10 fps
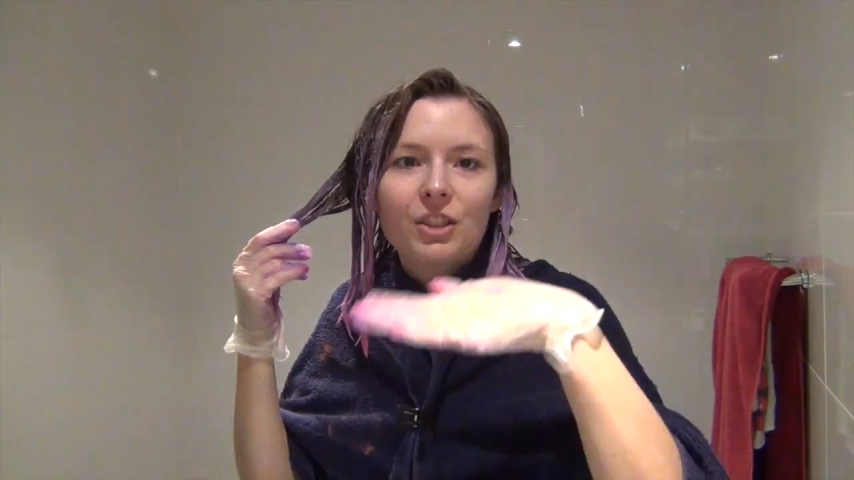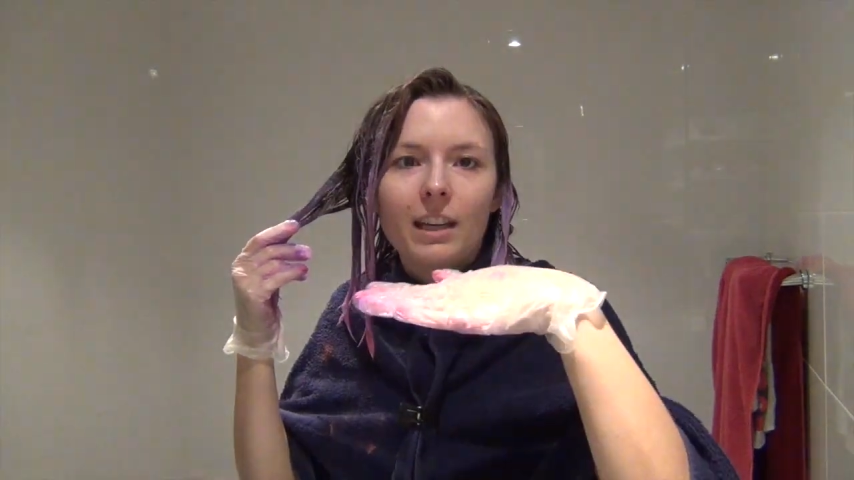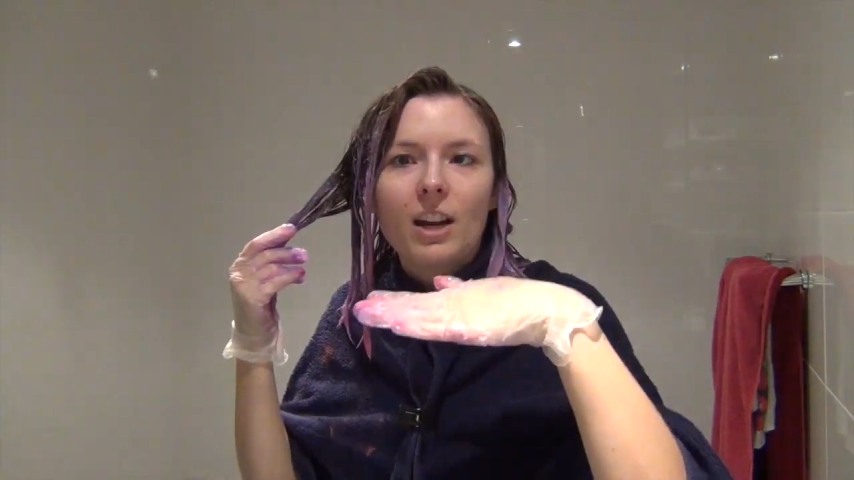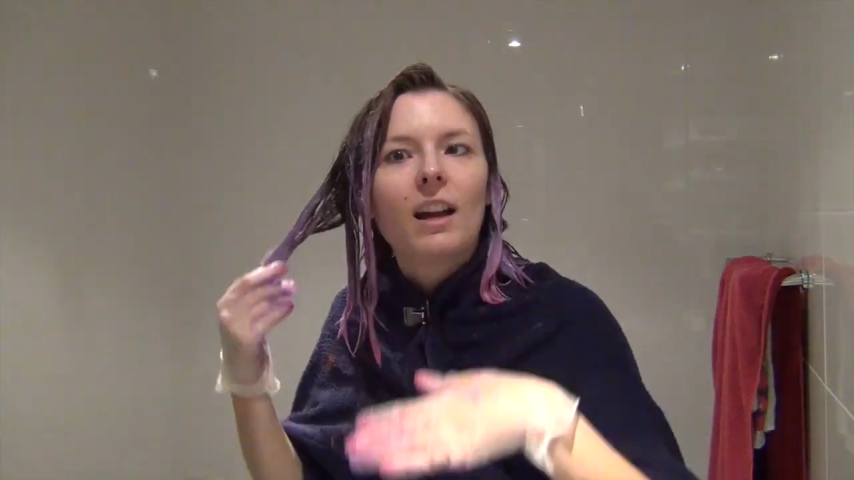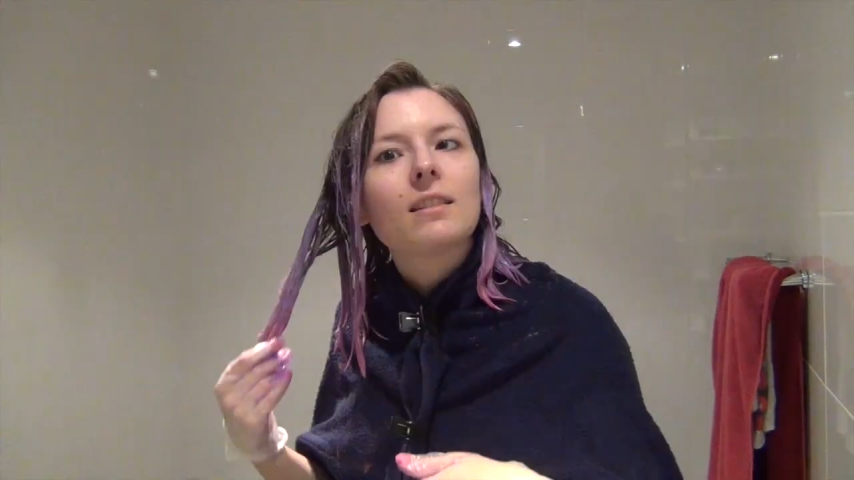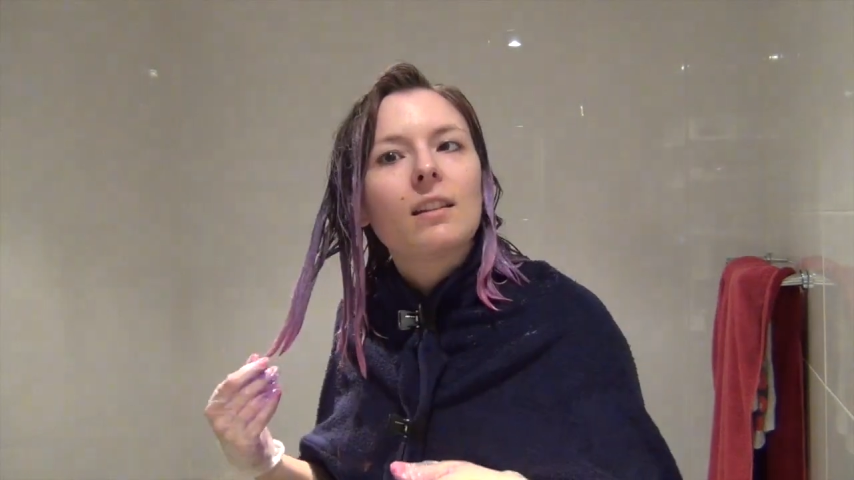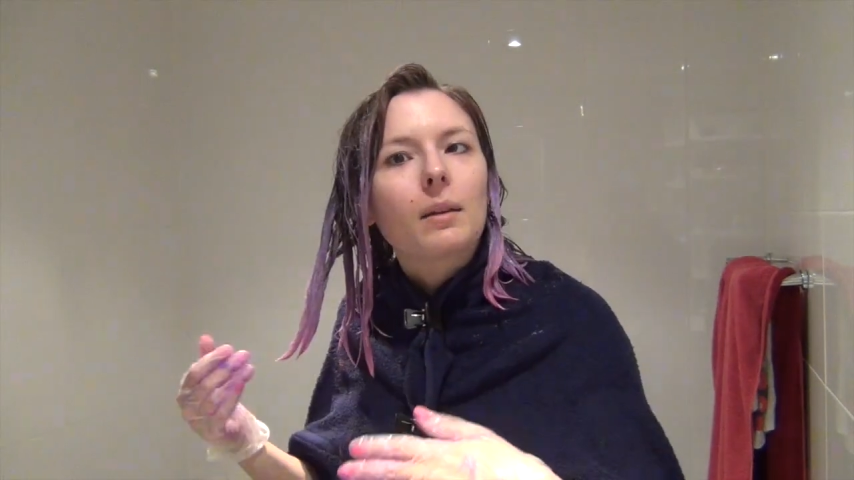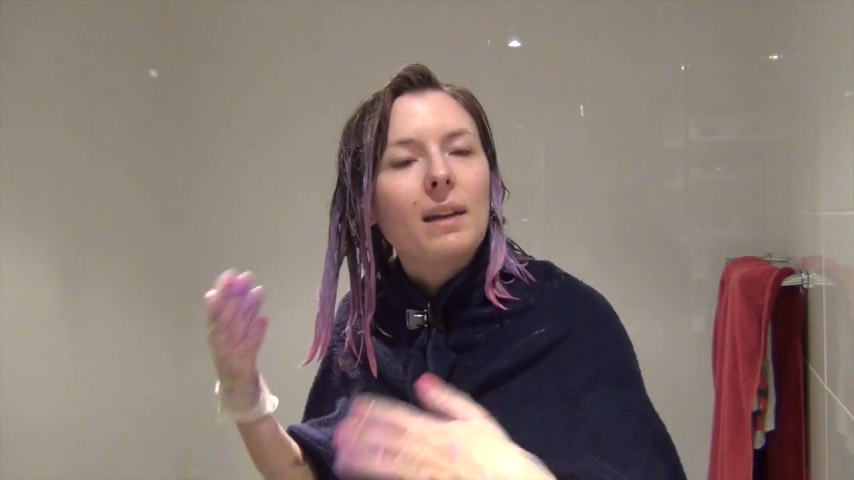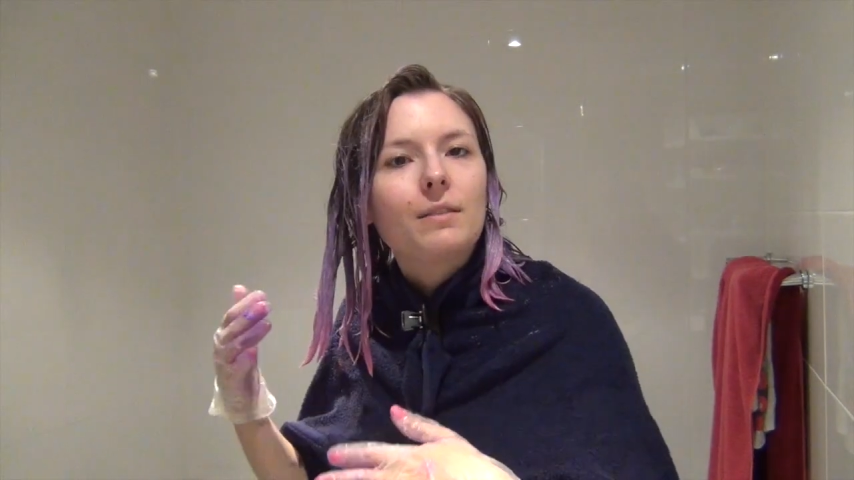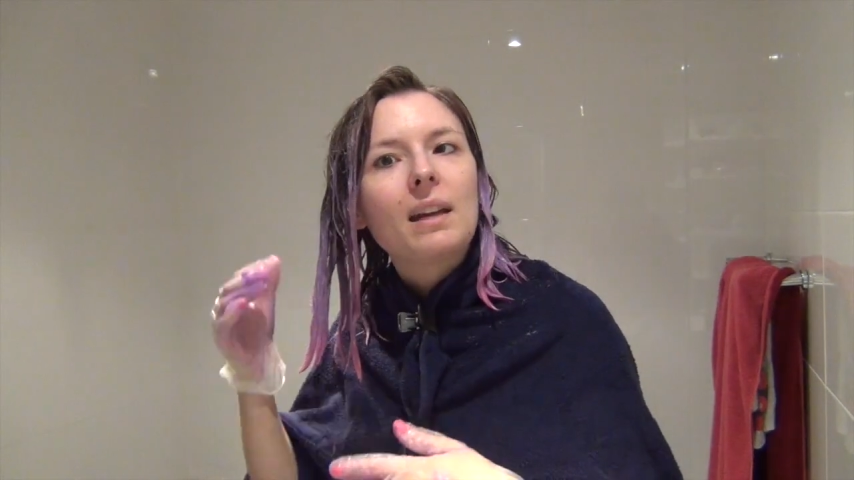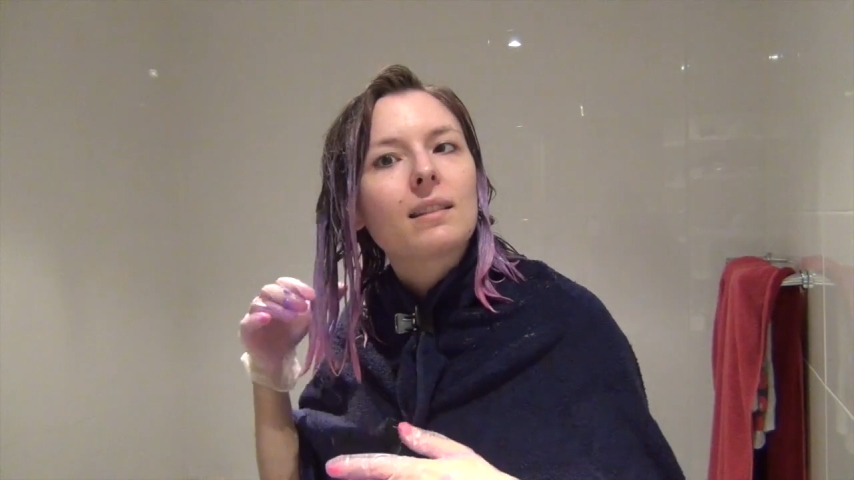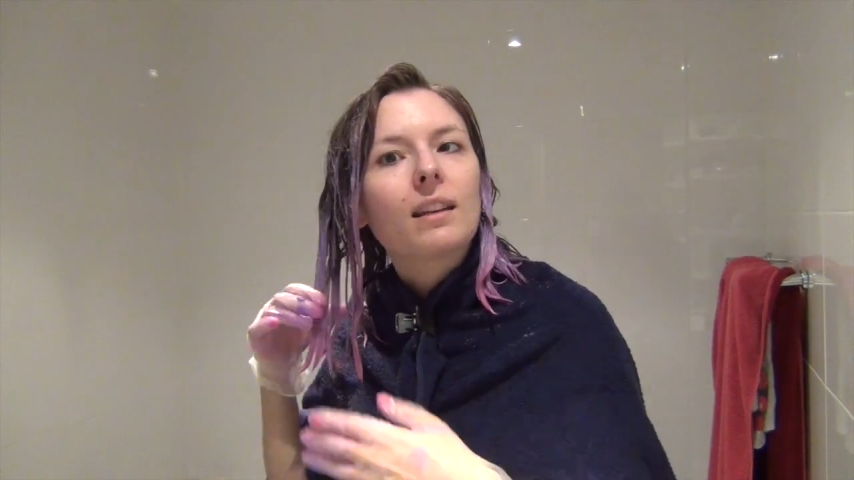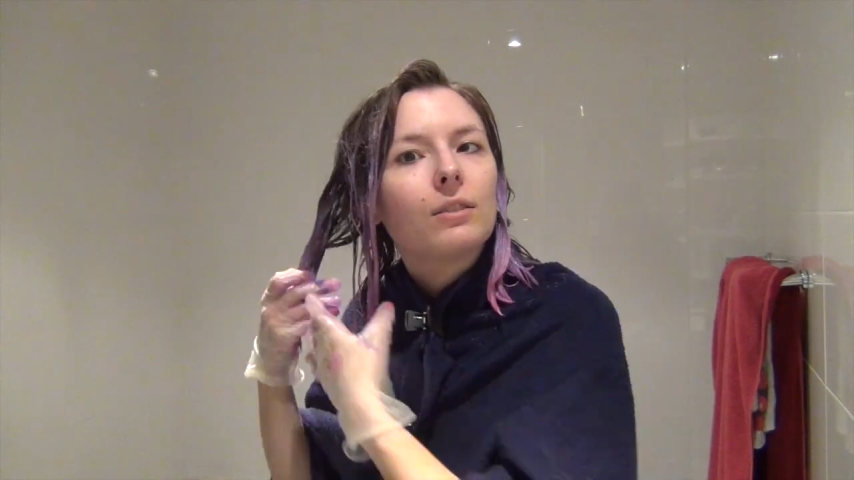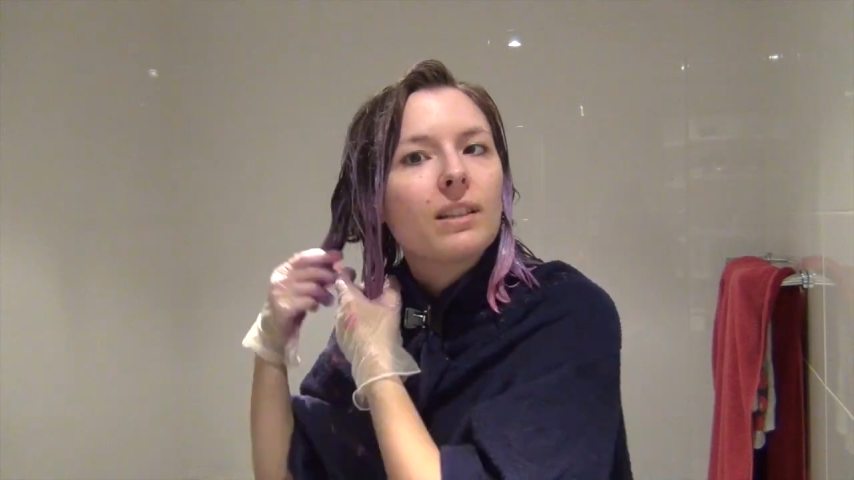stop where the pink is.